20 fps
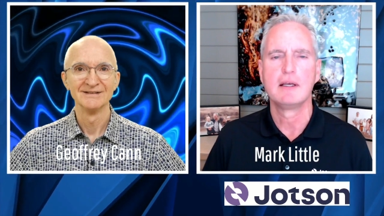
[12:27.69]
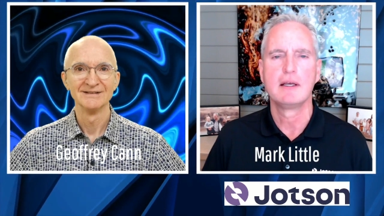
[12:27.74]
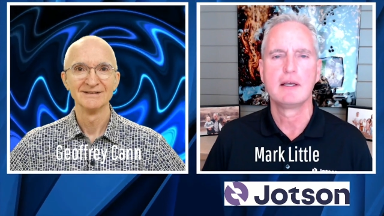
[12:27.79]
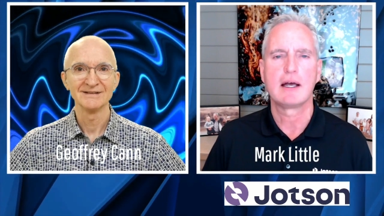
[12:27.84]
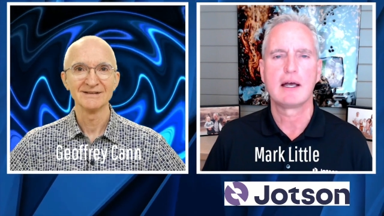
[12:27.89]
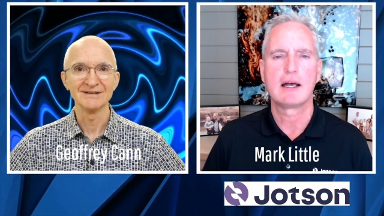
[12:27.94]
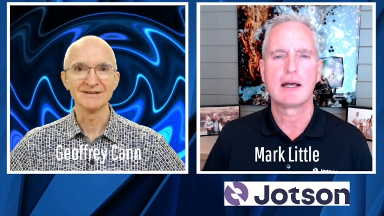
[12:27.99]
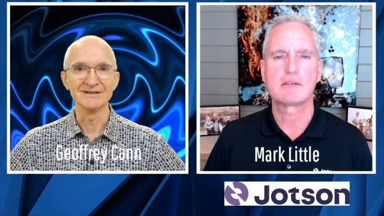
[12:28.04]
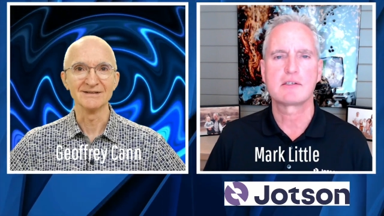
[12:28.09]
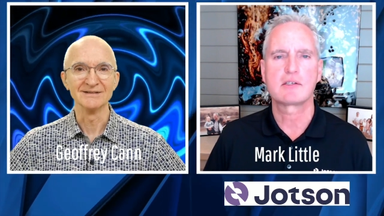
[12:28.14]

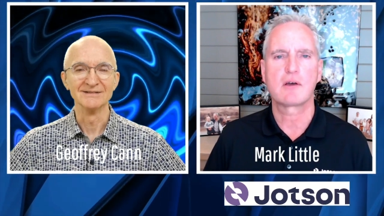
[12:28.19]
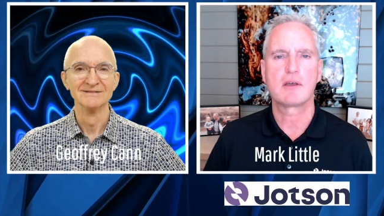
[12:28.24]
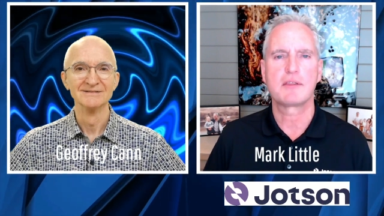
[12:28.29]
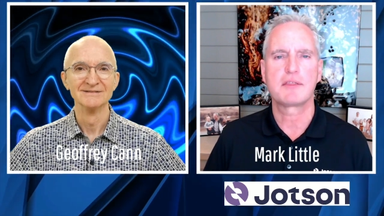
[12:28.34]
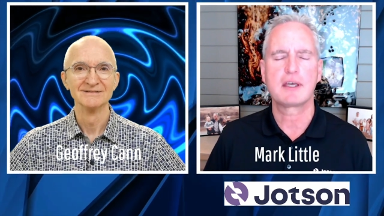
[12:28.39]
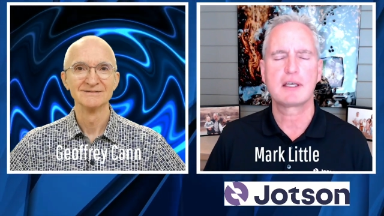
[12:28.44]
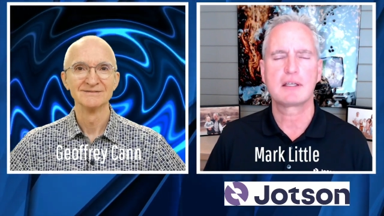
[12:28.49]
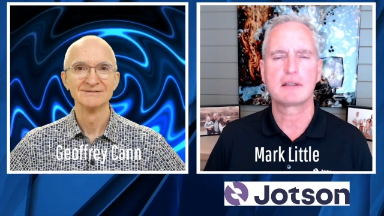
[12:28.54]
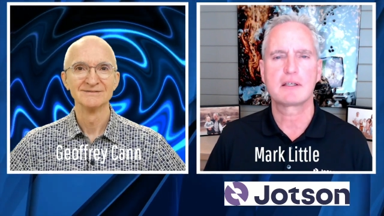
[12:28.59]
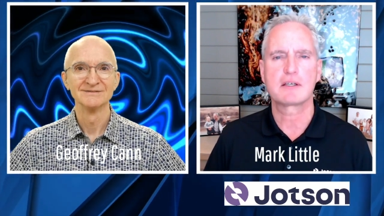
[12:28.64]
Speaker 1: Yeah. Uh, so I
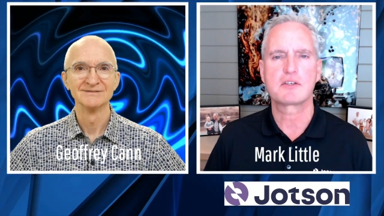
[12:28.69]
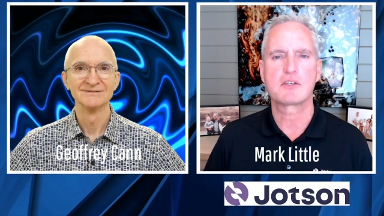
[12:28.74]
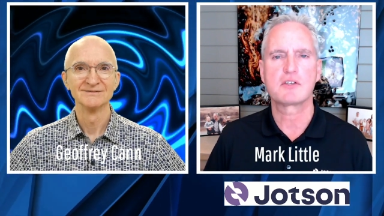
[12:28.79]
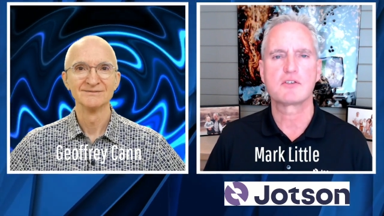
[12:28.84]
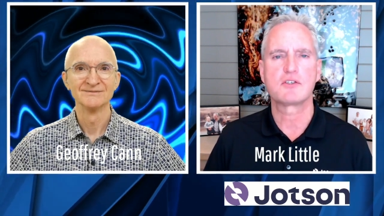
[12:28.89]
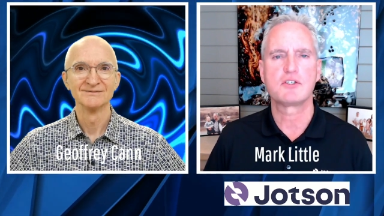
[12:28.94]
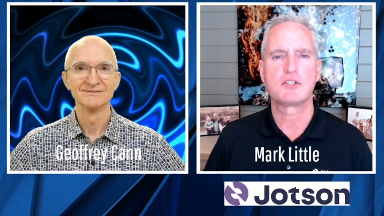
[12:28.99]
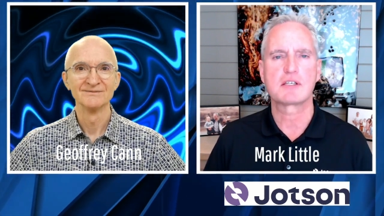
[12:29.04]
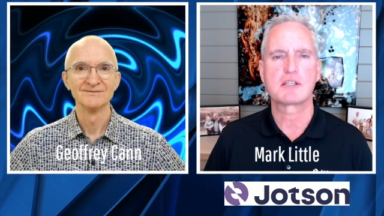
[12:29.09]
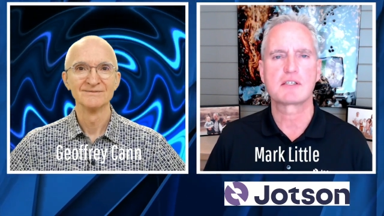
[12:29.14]
think this
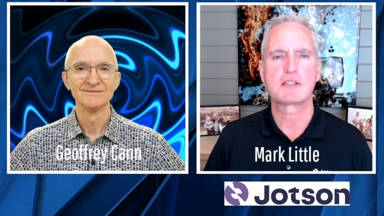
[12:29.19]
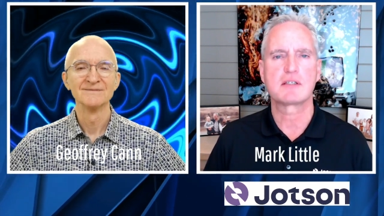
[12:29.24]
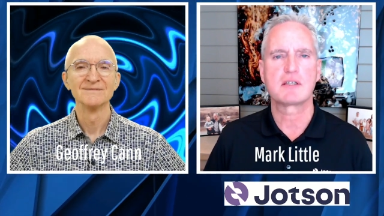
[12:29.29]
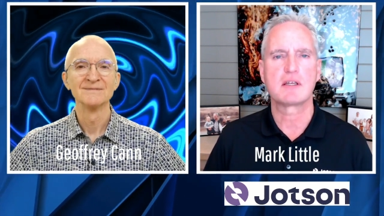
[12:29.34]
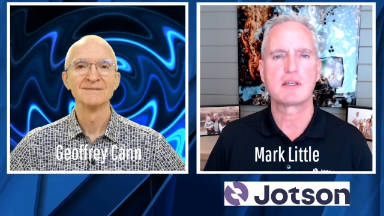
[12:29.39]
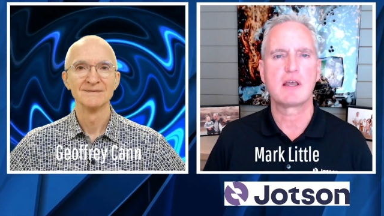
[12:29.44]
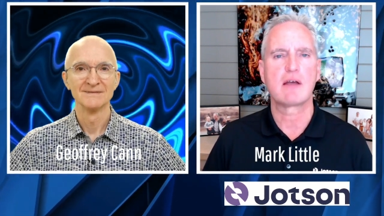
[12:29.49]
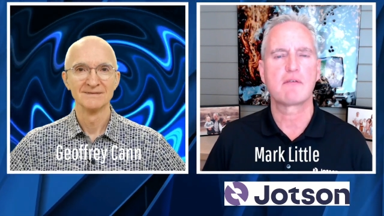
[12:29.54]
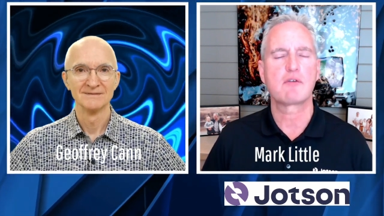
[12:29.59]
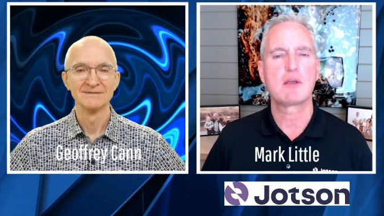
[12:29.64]
is
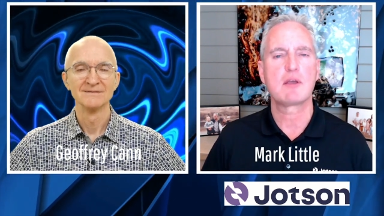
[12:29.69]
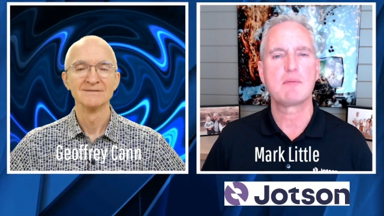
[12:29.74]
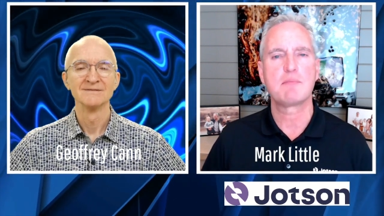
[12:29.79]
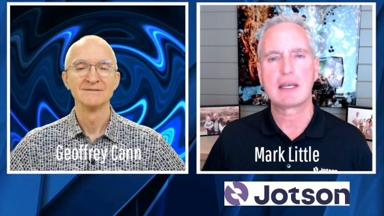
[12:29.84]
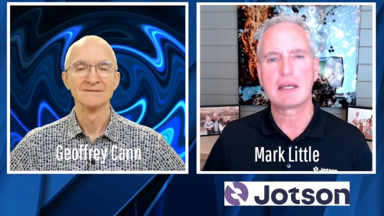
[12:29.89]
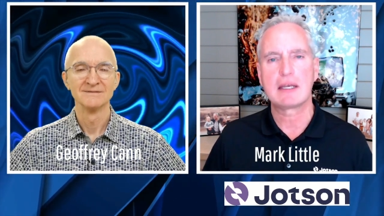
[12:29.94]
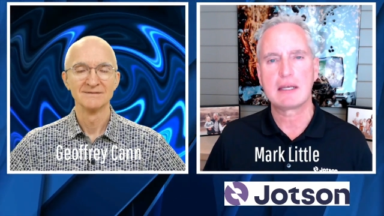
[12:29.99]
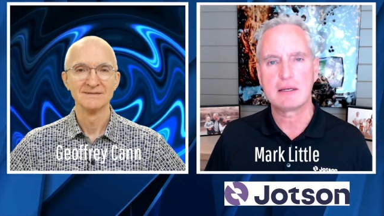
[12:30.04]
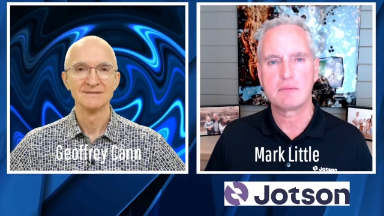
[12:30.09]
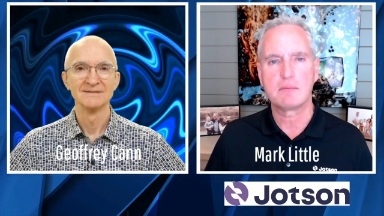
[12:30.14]
just
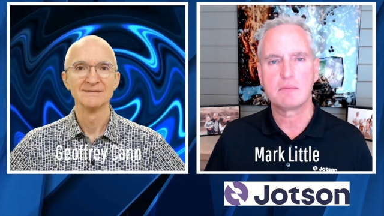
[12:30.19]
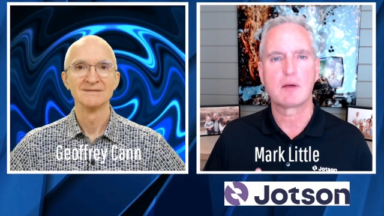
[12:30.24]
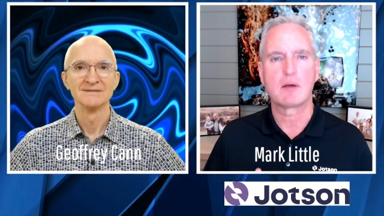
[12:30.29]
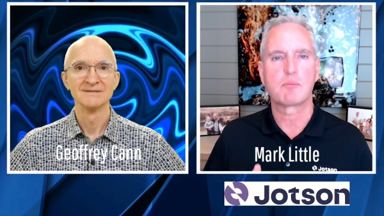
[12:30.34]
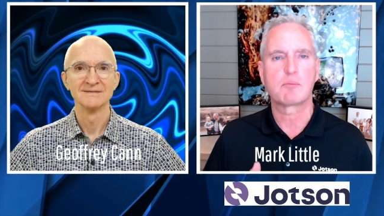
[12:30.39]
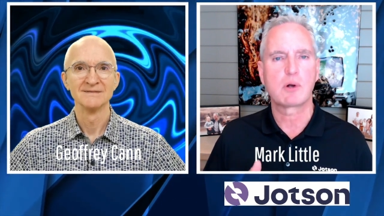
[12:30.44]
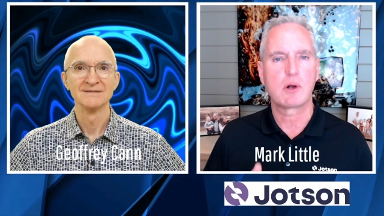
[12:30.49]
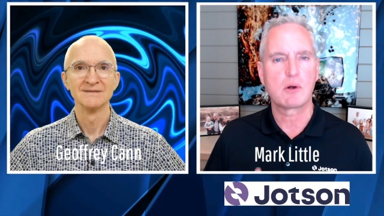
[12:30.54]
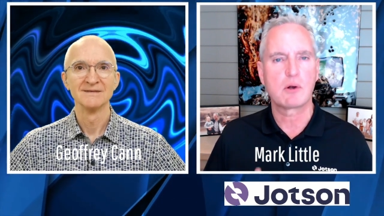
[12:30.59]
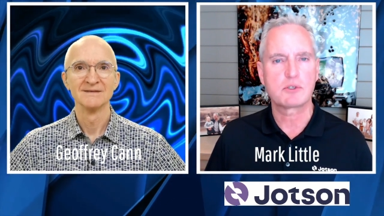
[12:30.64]
everybody
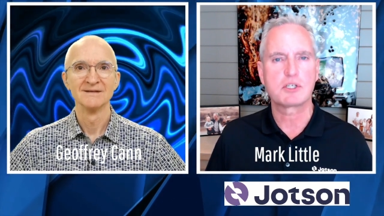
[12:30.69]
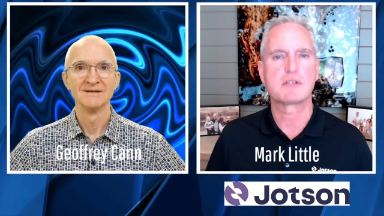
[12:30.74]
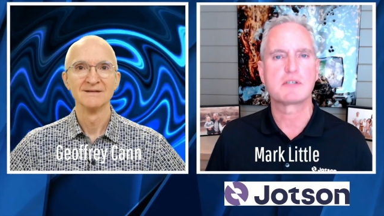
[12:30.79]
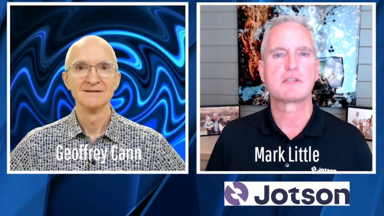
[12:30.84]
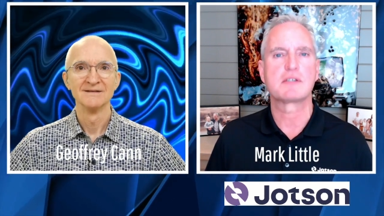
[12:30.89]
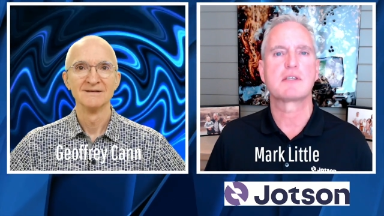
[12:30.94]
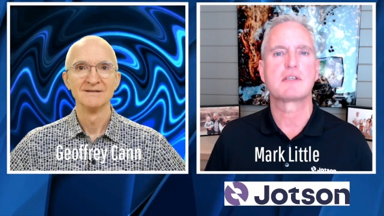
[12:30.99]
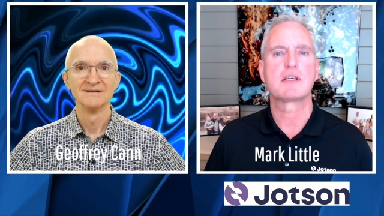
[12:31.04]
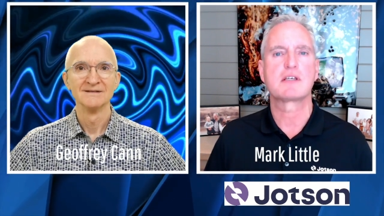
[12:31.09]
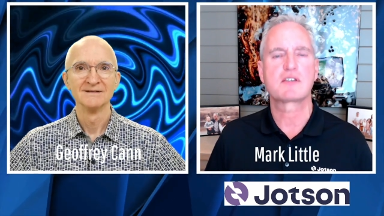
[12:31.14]

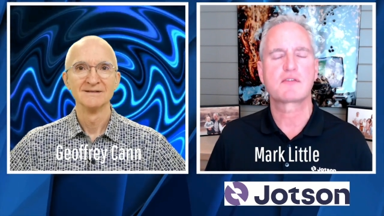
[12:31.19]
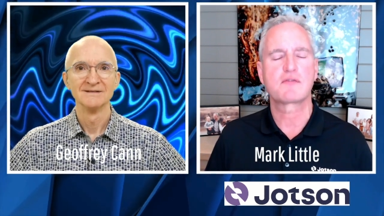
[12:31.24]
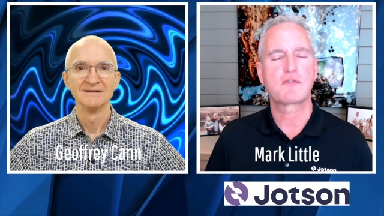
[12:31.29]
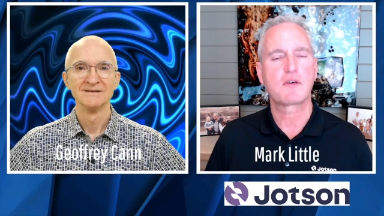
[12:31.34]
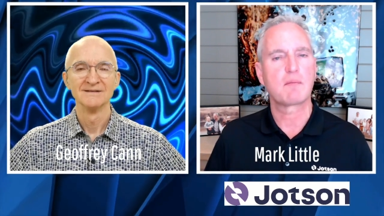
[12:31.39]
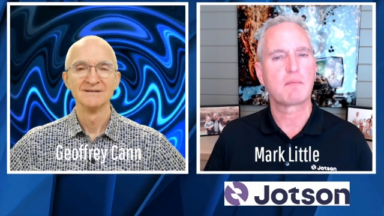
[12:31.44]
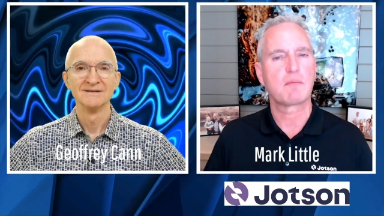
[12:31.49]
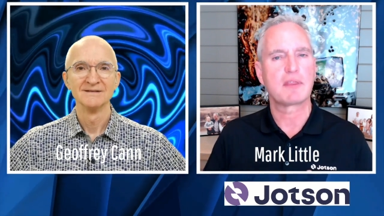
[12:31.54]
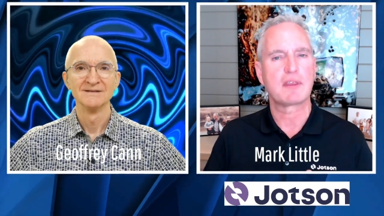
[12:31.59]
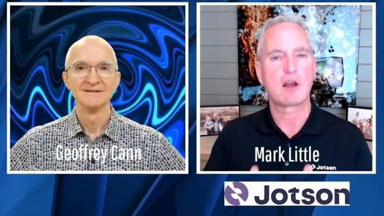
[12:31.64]
approaches this
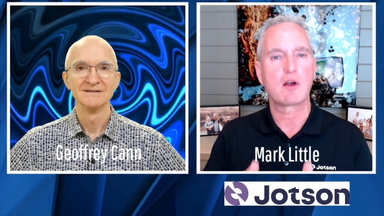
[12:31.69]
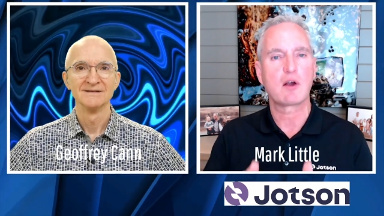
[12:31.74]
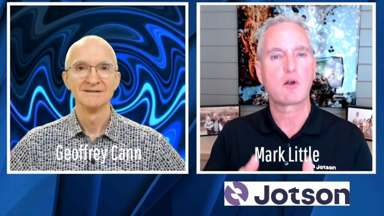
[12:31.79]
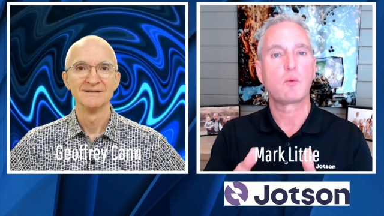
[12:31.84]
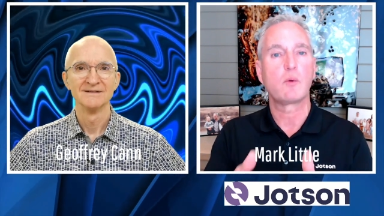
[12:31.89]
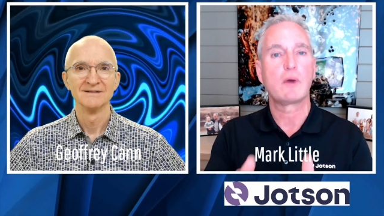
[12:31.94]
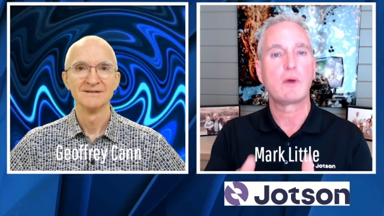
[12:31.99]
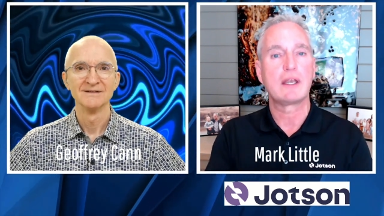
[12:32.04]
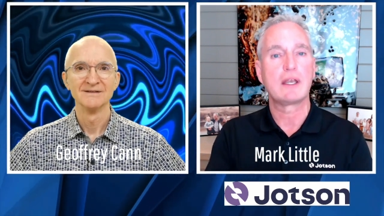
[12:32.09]
from their